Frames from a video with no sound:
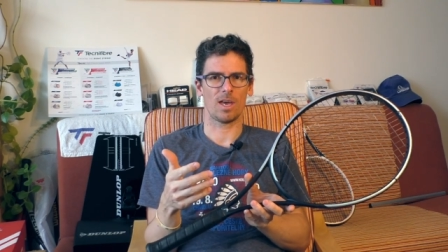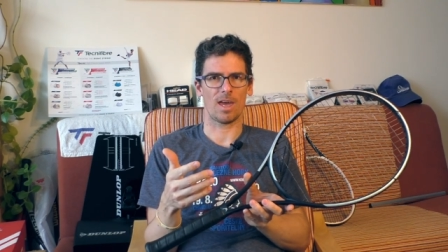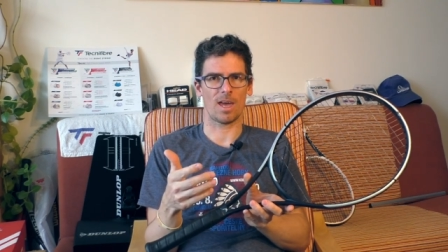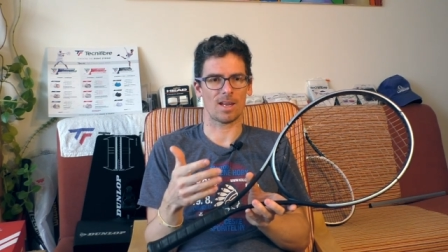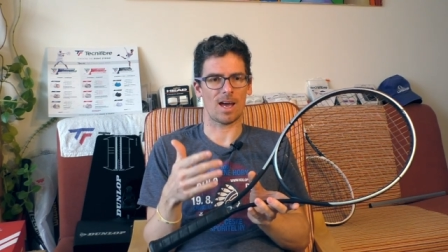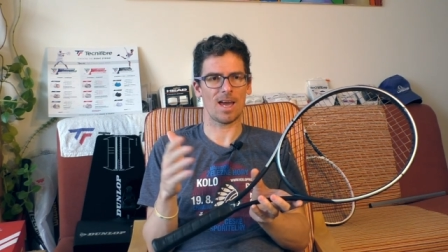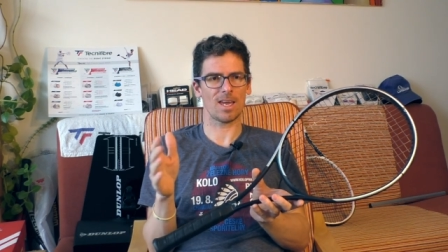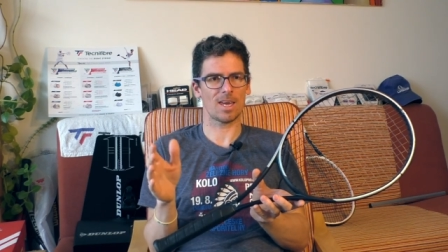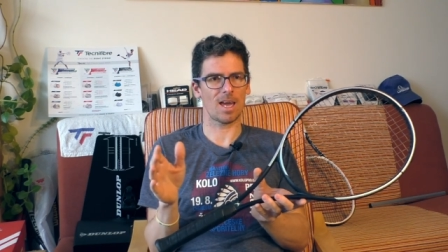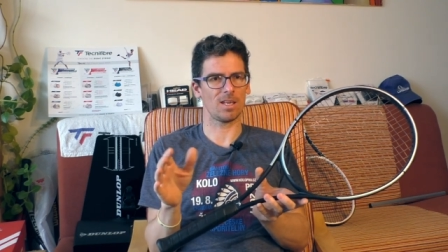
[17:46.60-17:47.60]
and I
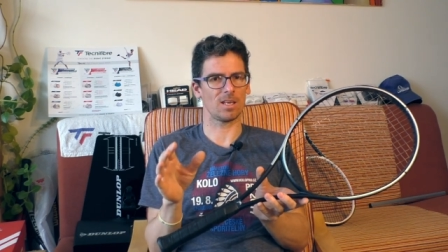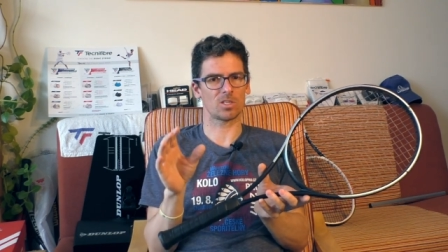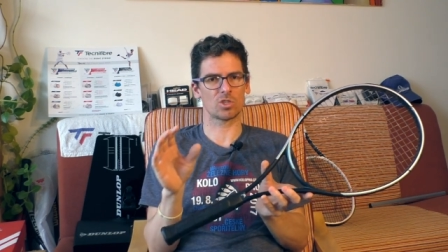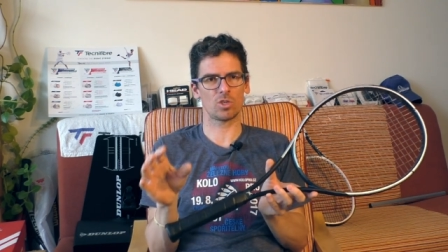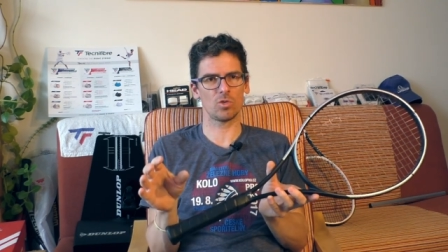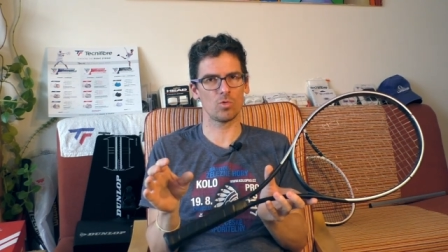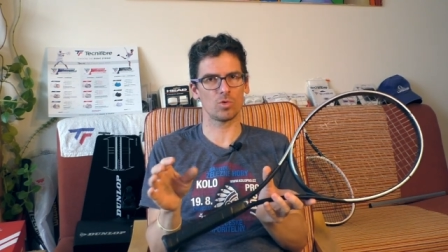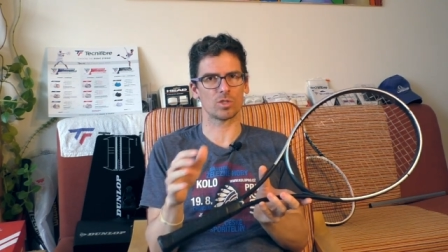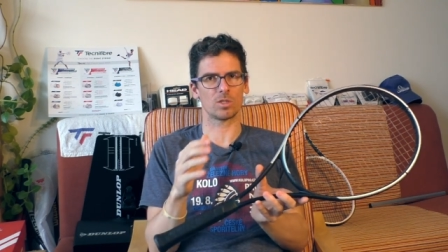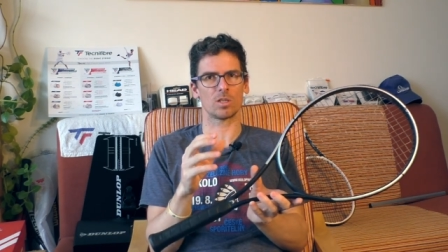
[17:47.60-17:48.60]
can
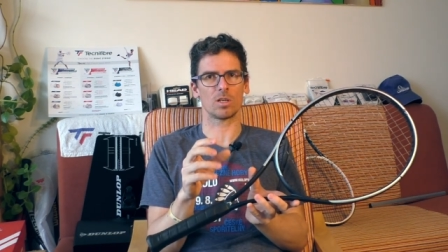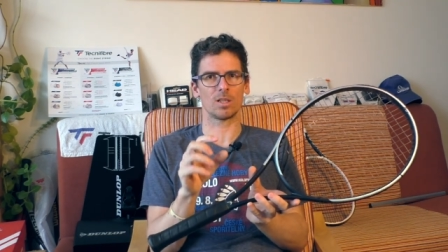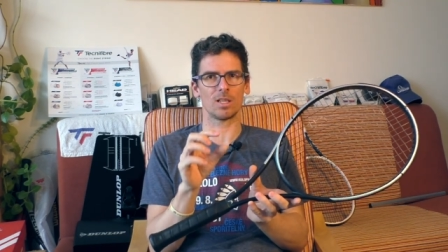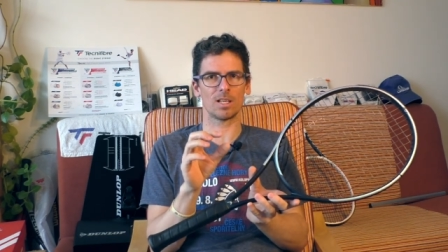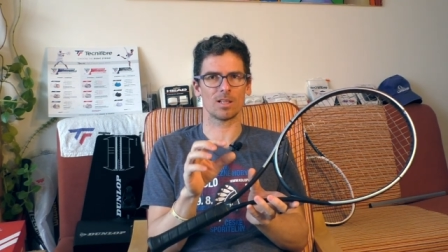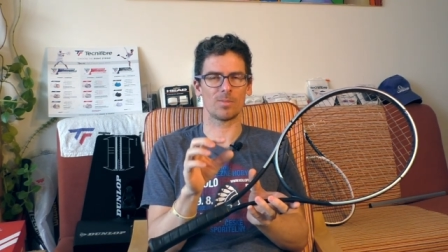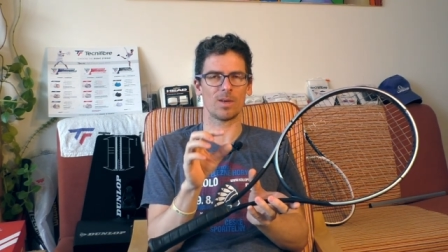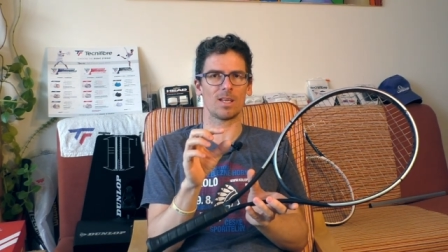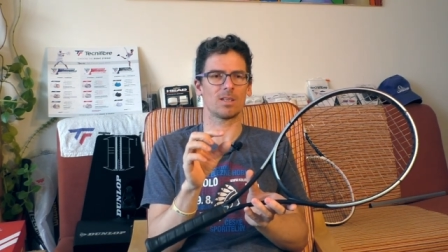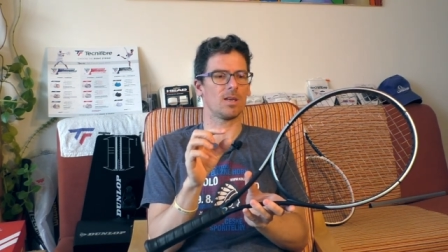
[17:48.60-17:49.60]
excuse the little
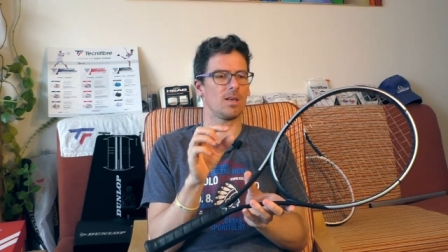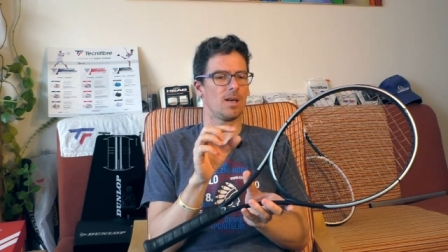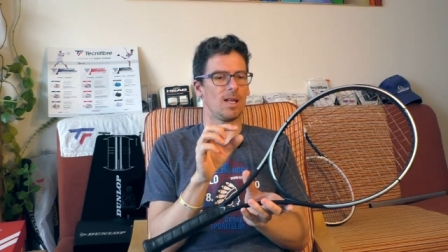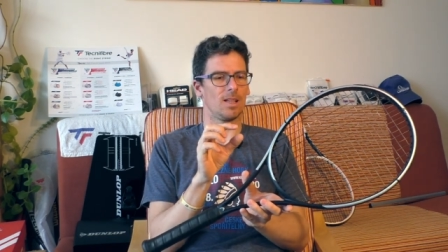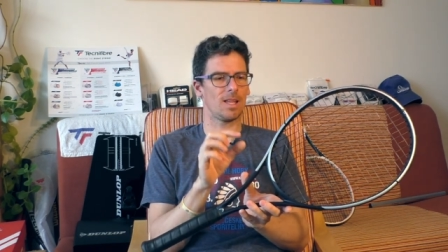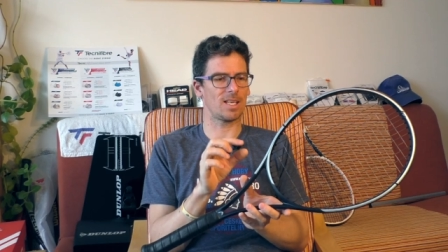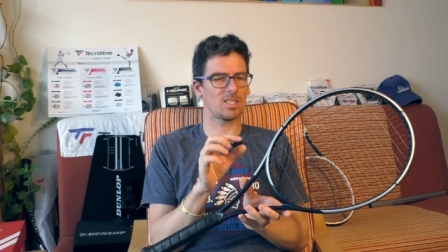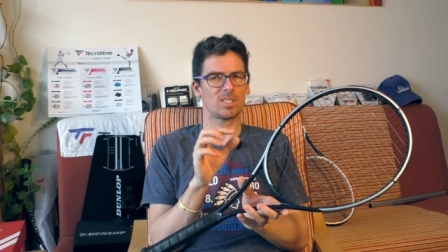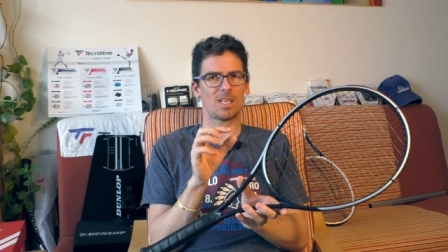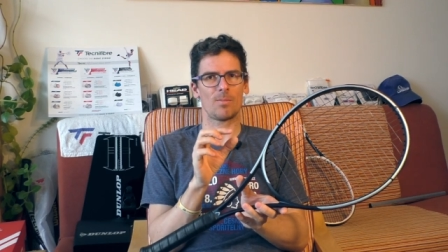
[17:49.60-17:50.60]
bit
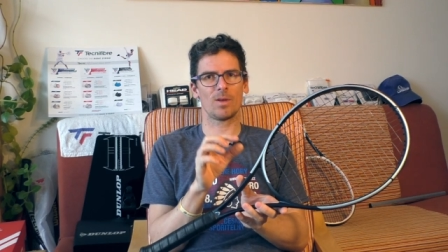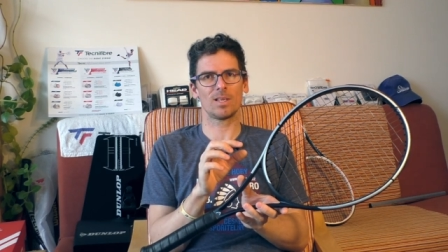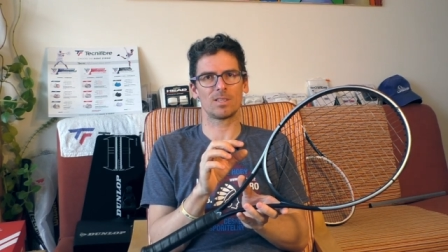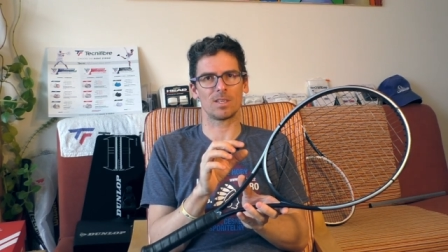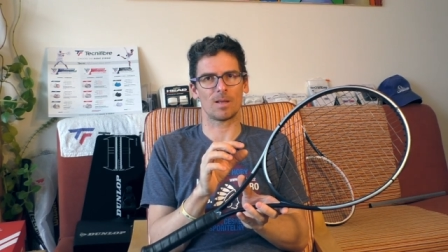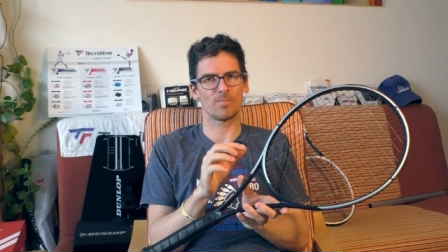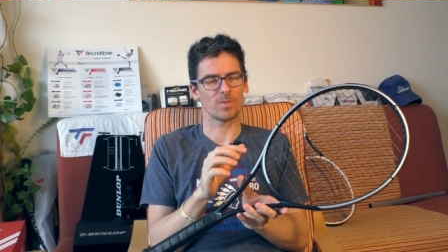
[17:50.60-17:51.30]
less stability.